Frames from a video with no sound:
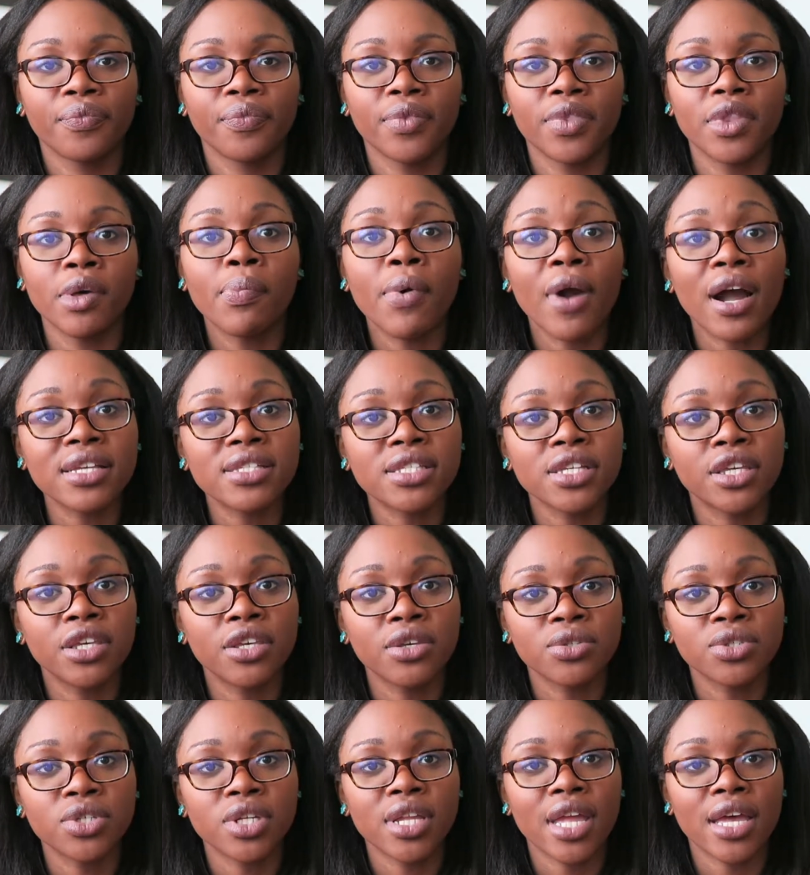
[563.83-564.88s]
the
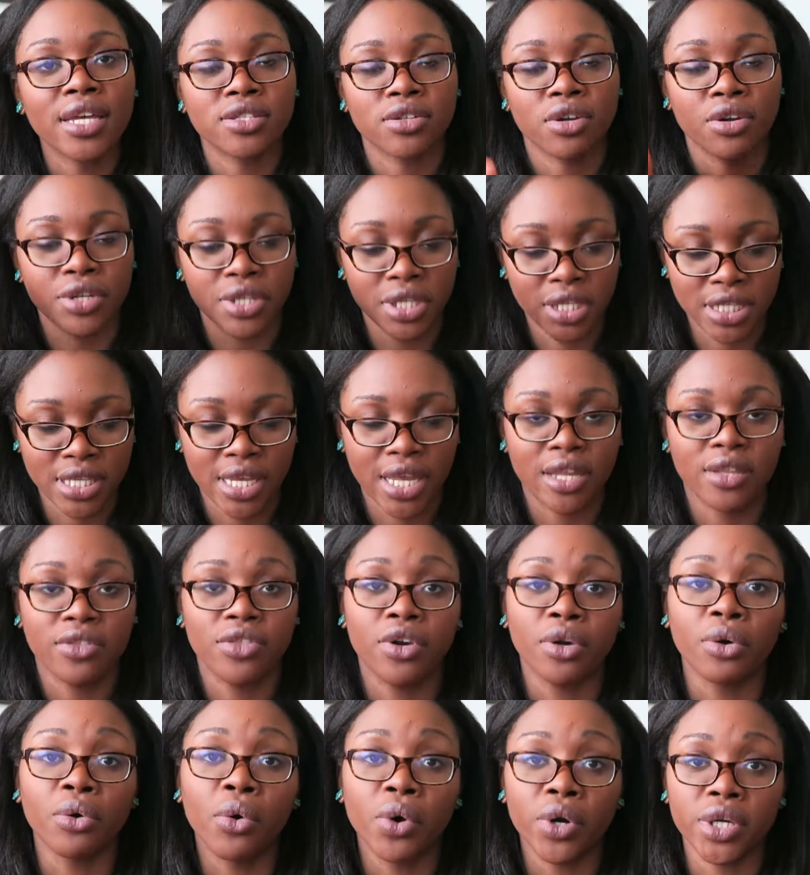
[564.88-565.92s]
prosecution has already said
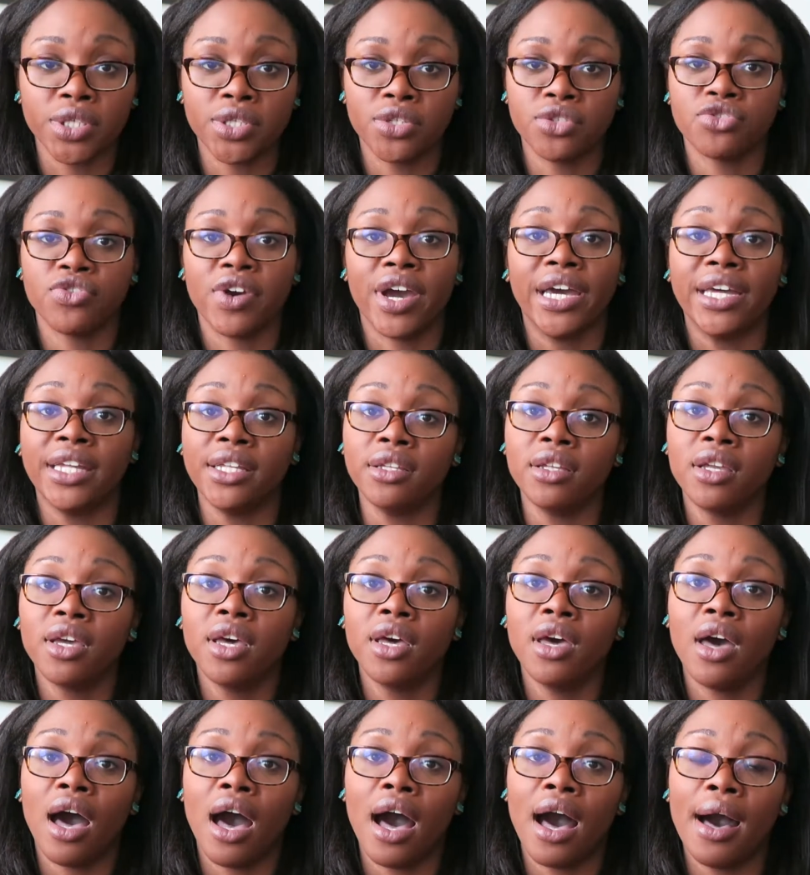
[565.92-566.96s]
they're going to try
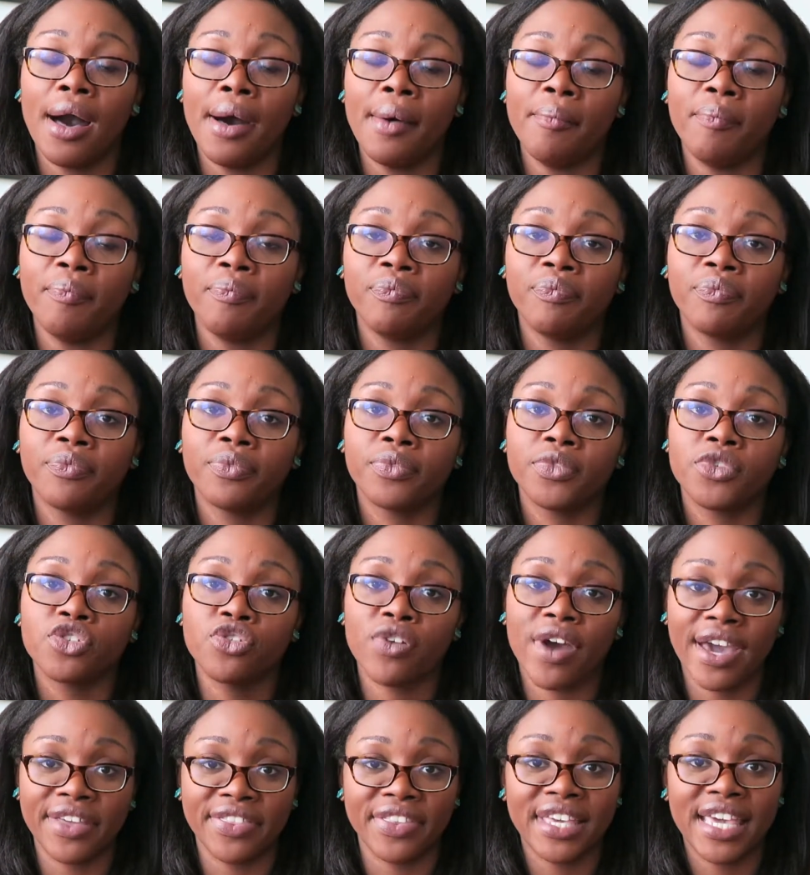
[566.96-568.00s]
and
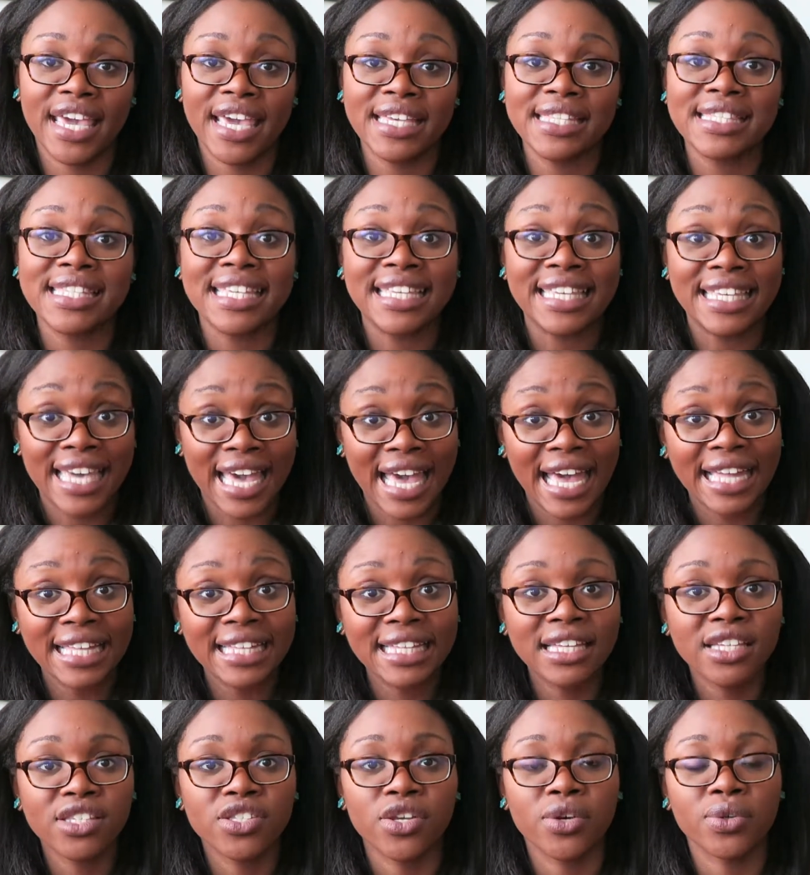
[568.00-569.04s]
try the case
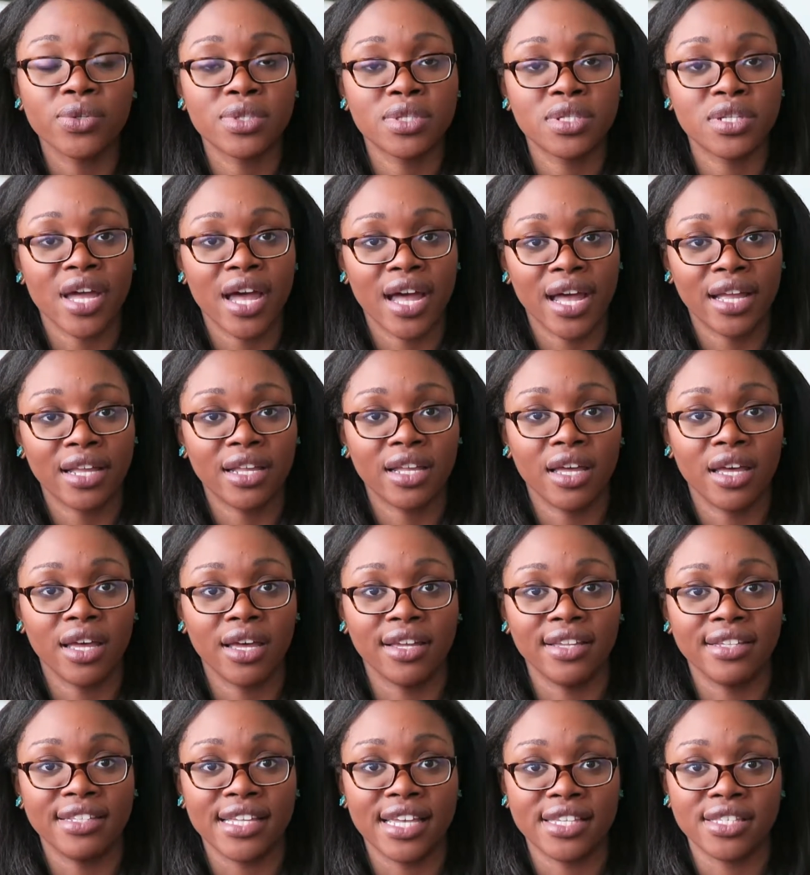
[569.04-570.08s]
again, so it's not
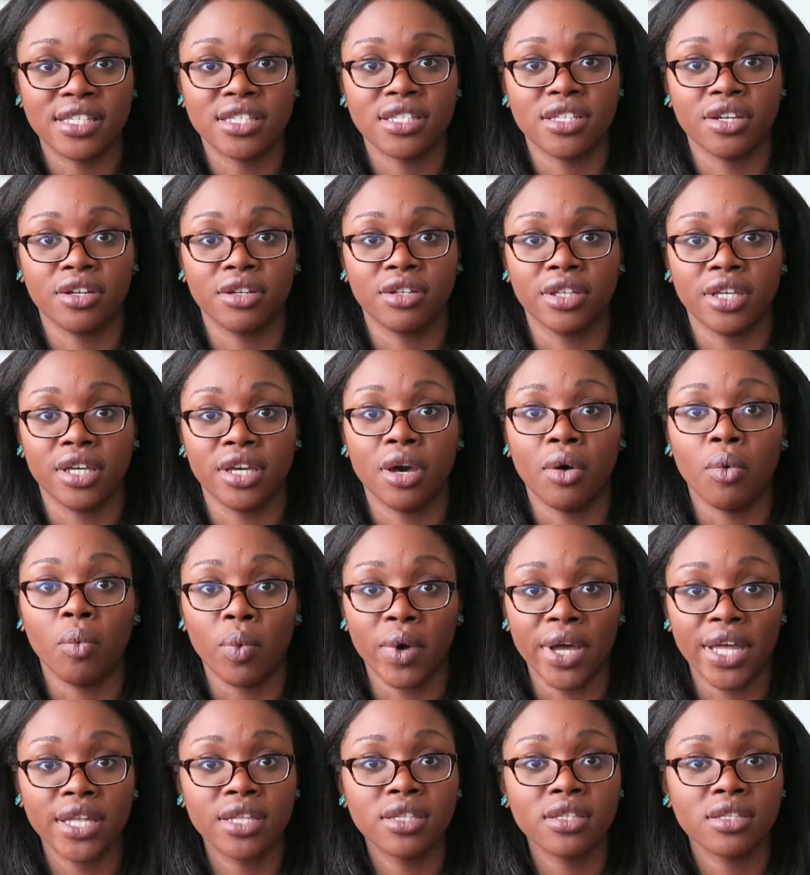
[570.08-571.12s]
necessarily a
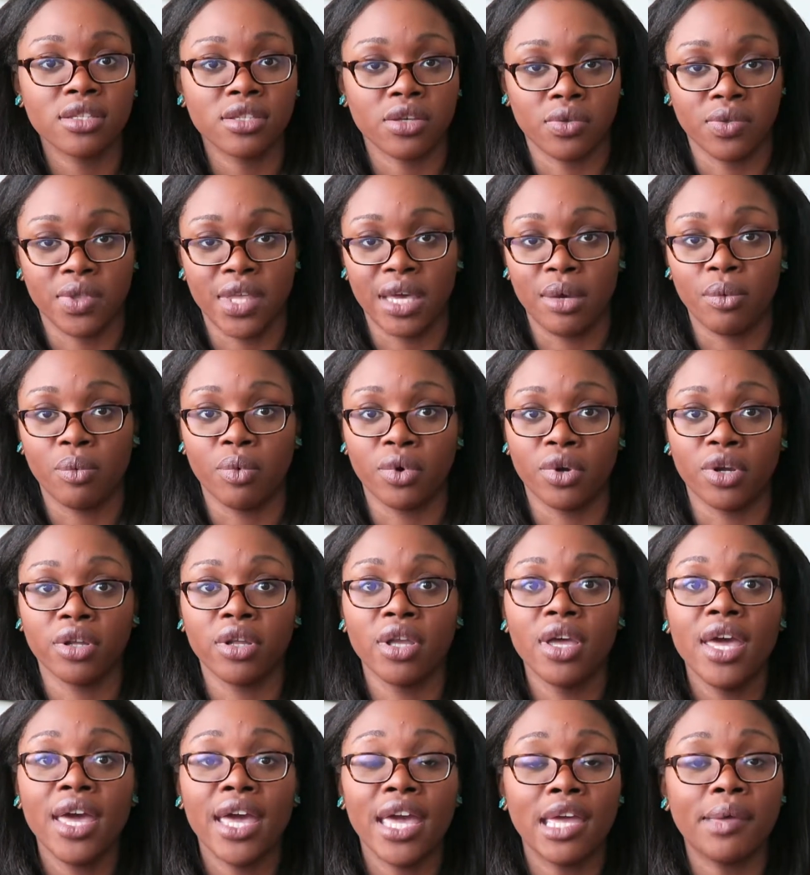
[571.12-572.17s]
win. So they
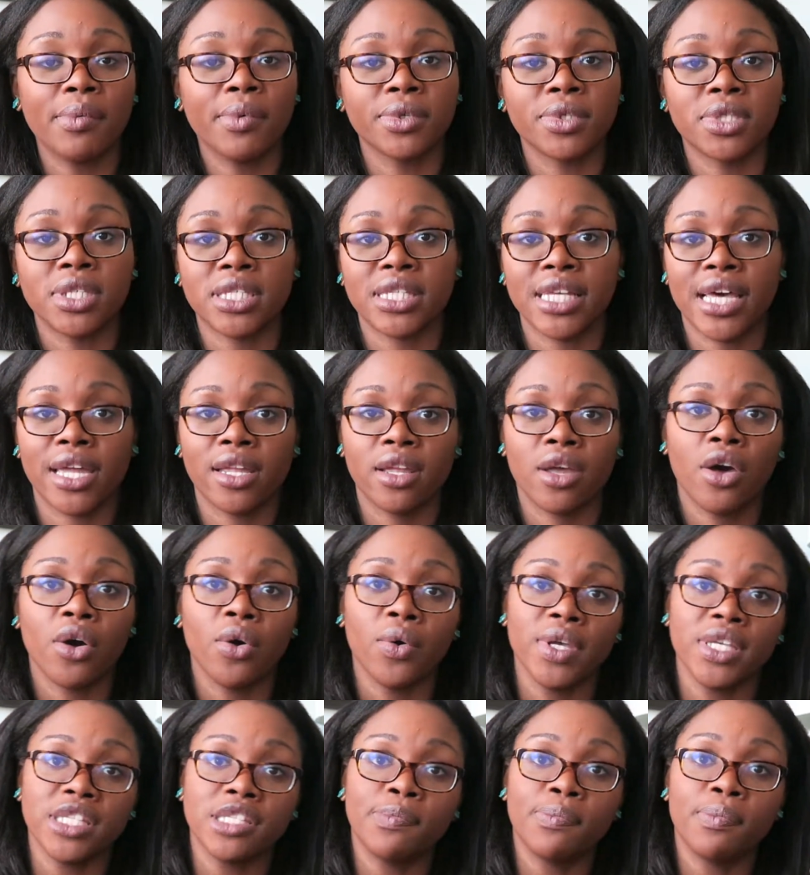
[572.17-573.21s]
weren't able to decide,
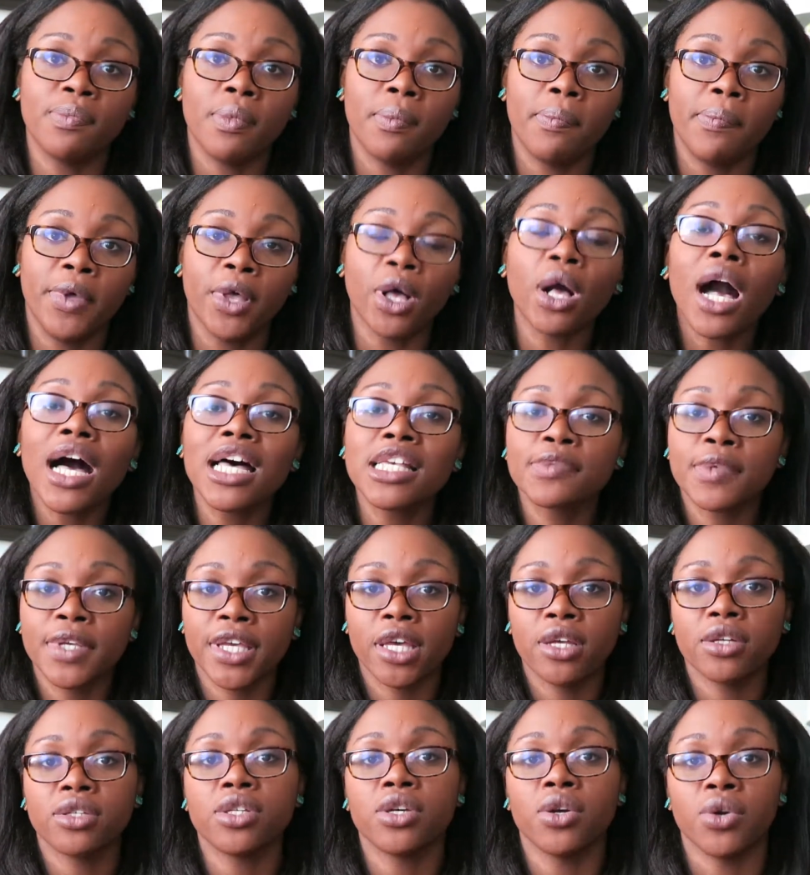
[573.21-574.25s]
oh, is Bill Cosby
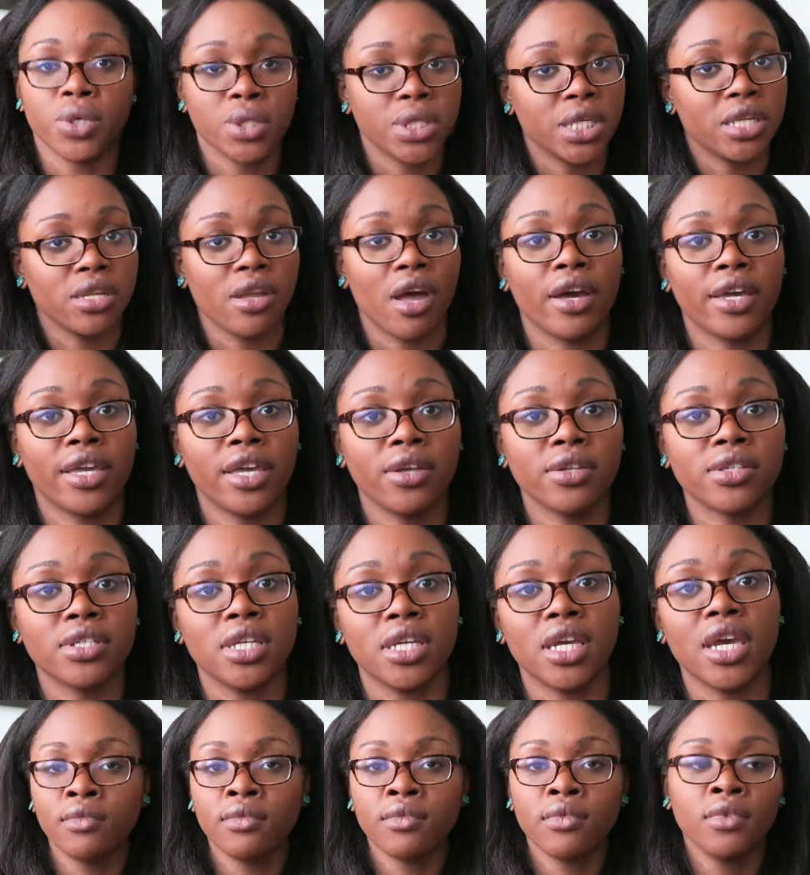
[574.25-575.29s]
guilty or is he not
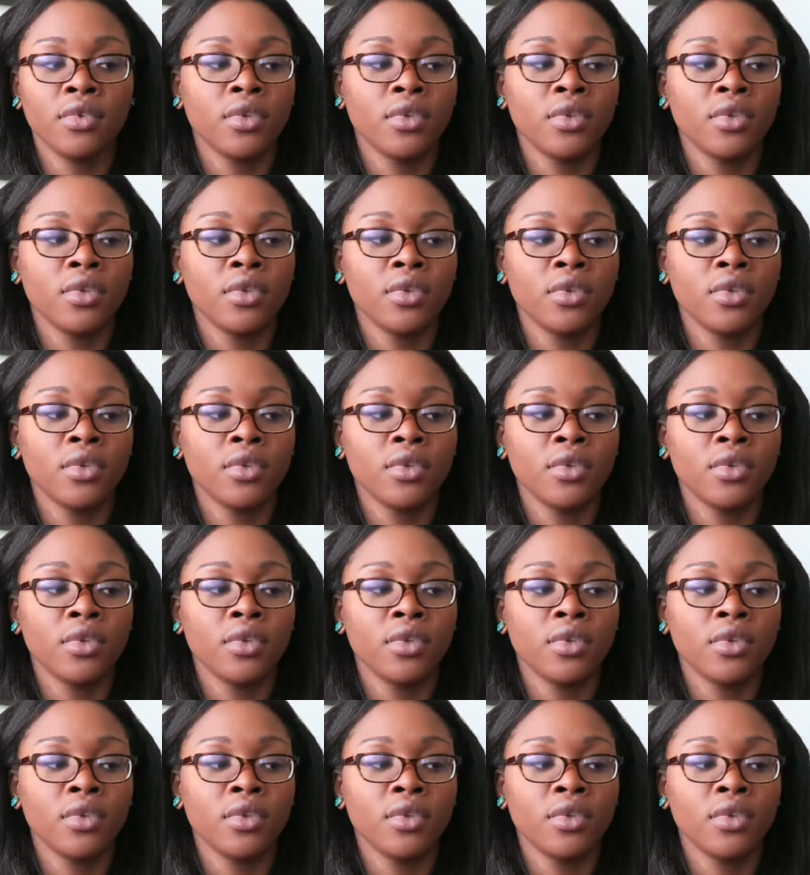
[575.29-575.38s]
guilty?